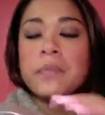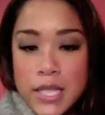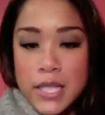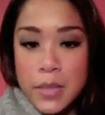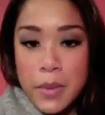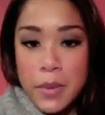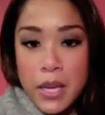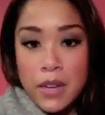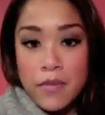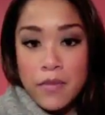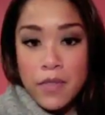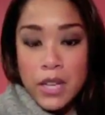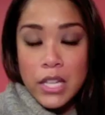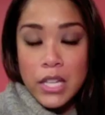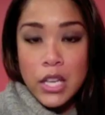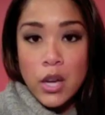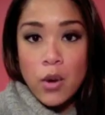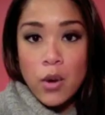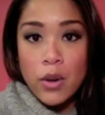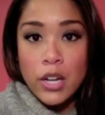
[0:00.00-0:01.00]
I made a
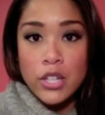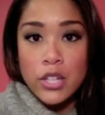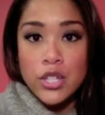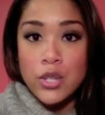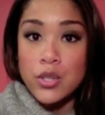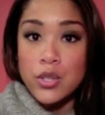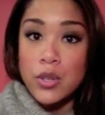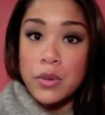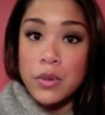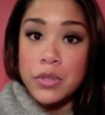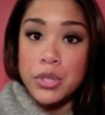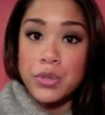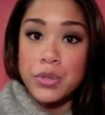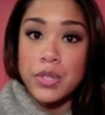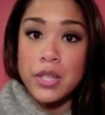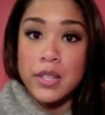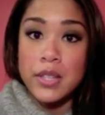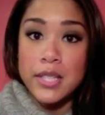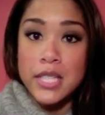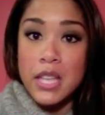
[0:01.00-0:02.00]
video and I showed you I was using
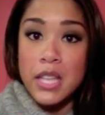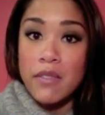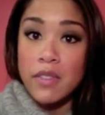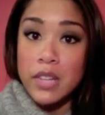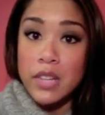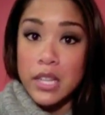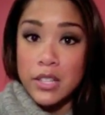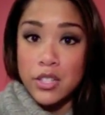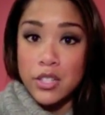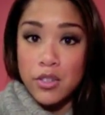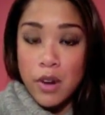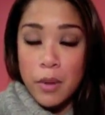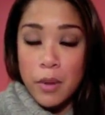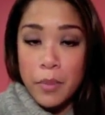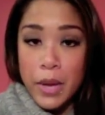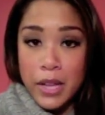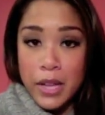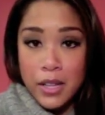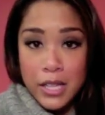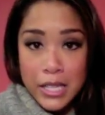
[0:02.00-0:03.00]
the 7-Day Scrub
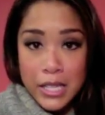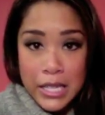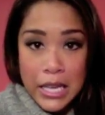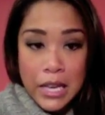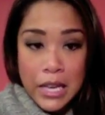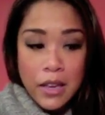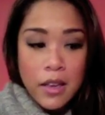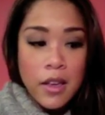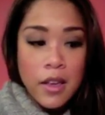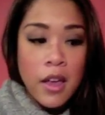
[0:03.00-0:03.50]
by Clinique